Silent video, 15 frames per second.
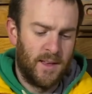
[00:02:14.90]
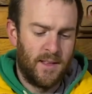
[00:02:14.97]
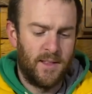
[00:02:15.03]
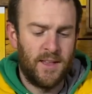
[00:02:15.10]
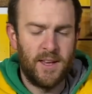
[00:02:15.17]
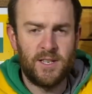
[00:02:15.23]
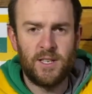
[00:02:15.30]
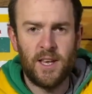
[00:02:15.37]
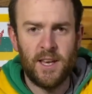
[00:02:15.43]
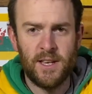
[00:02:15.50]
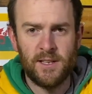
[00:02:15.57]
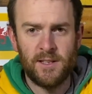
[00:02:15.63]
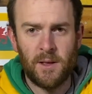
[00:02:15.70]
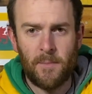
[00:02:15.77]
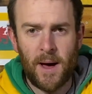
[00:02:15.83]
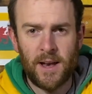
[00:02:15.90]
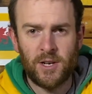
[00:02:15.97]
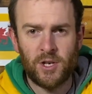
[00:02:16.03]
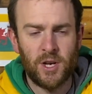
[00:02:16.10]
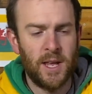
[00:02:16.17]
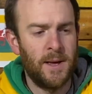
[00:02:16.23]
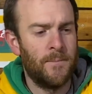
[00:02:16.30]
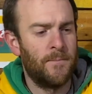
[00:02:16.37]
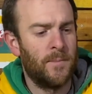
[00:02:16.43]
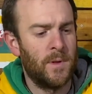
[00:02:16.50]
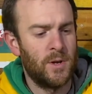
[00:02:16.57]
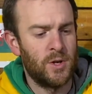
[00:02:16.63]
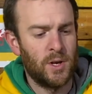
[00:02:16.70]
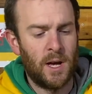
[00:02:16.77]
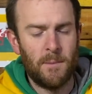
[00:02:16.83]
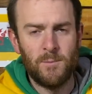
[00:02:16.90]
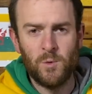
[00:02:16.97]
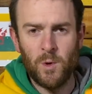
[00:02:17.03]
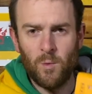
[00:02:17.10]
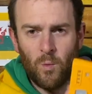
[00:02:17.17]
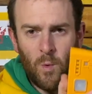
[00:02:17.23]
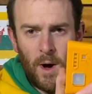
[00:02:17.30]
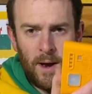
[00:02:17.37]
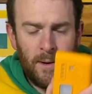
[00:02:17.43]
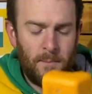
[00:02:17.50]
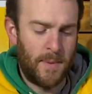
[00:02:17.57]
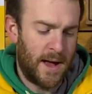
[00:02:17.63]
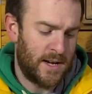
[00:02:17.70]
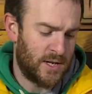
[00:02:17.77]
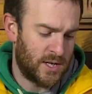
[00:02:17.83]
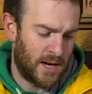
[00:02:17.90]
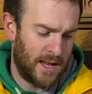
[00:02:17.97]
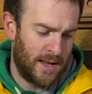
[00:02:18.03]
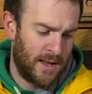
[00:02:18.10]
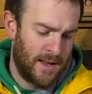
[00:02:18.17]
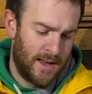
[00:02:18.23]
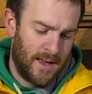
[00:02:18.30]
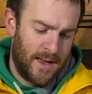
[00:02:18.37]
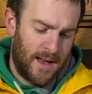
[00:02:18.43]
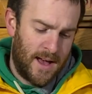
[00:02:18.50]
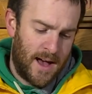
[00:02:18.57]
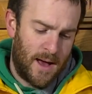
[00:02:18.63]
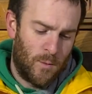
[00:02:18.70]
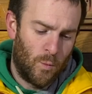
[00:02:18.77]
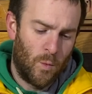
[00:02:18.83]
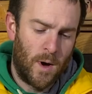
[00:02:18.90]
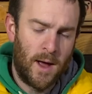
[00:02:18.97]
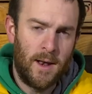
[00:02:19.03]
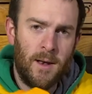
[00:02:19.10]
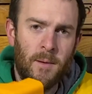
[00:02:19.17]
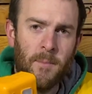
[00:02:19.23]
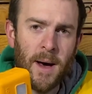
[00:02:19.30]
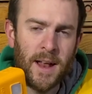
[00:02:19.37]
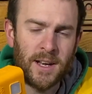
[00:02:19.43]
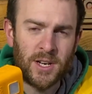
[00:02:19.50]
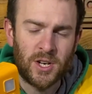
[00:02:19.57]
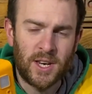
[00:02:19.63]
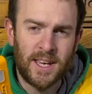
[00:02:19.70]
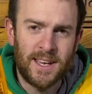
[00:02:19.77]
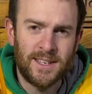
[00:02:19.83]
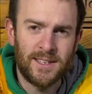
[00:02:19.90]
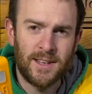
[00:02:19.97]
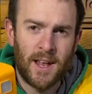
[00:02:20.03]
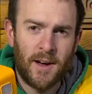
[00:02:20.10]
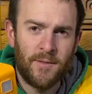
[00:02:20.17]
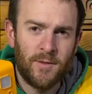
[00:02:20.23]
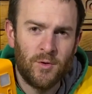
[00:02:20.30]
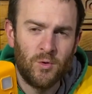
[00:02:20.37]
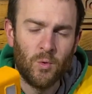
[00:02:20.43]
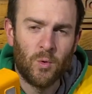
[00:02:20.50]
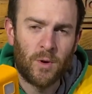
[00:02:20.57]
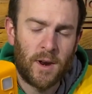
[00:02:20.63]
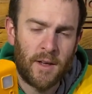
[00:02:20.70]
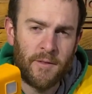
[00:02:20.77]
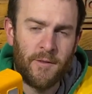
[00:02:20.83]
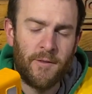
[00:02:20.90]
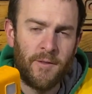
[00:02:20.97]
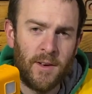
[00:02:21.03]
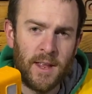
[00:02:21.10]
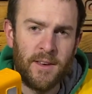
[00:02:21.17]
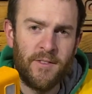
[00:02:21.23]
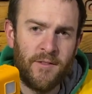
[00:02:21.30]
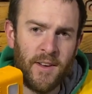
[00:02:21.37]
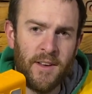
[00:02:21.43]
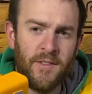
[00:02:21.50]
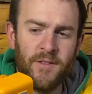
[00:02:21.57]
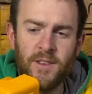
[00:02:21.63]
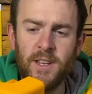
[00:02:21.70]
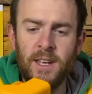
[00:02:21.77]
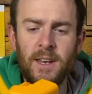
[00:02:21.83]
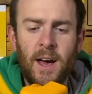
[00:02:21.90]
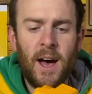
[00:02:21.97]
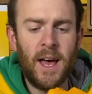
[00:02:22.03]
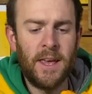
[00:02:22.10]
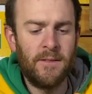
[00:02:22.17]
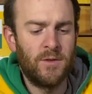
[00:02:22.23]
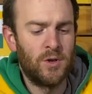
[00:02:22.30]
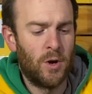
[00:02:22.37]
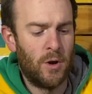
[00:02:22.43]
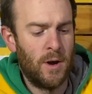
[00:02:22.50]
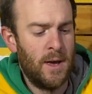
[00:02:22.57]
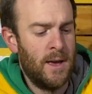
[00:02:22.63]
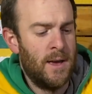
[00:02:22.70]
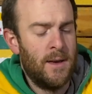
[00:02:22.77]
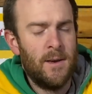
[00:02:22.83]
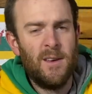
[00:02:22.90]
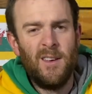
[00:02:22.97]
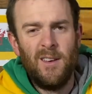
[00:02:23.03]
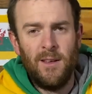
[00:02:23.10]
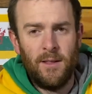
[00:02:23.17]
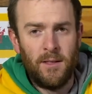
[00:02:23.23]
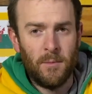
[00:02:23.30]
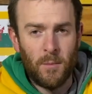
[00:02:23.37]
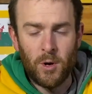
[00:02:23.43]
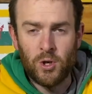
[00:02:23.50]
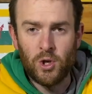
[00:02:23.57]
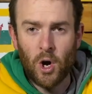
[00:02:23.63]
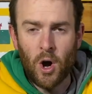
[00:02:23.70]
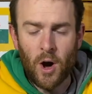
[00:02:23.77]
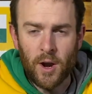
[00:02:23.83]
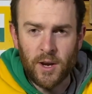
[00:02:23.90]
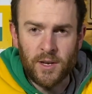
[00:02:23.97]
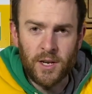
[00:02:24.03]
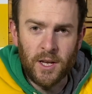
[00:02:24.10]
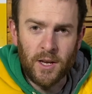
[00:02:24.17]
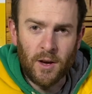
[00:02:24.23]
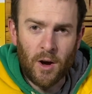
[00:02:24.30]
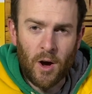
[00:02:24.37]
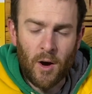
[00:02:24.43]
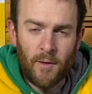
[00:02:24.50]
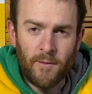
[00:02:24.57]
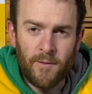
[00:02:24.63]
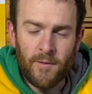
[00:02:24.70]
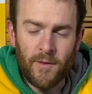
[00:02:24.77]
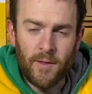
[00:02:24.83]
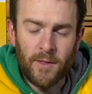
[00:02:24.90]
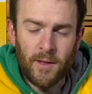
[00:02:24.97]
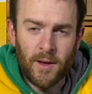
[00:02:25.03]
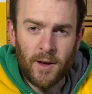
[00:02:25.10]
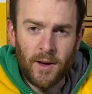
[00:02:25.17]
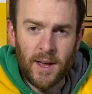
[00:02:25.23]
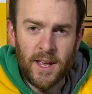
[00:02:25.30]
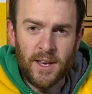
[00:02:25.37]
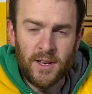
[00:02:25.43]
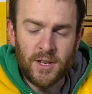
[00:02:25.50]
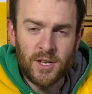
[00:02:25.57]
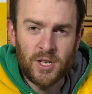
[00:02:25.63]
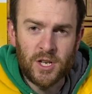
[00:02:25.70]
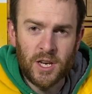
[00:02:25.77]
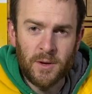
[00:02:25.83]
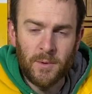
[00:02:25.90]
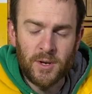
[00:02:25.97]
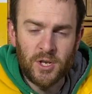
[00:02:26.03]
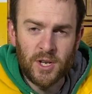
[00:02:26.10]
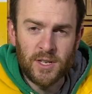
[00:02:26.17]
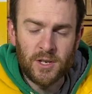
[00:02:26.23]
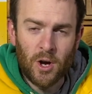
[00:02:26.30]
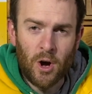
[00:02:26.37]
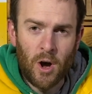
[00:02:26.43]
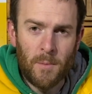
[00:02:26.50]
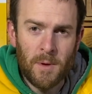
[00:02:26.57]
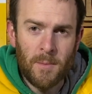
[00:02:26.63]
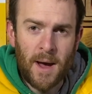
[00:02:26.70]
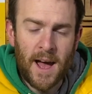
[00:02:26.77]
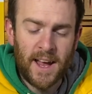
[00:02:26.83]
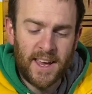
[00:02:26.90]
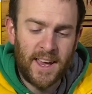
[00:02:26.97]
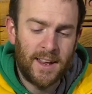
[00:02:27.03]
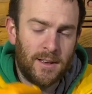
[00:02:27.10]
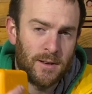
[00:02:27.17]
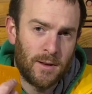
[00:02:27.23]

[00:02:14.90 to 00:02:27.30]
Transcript: this is the battery. So it comes with one battery and one battery is enough to do roughly 15 hives. So the majority of the industry, which is a hobby market,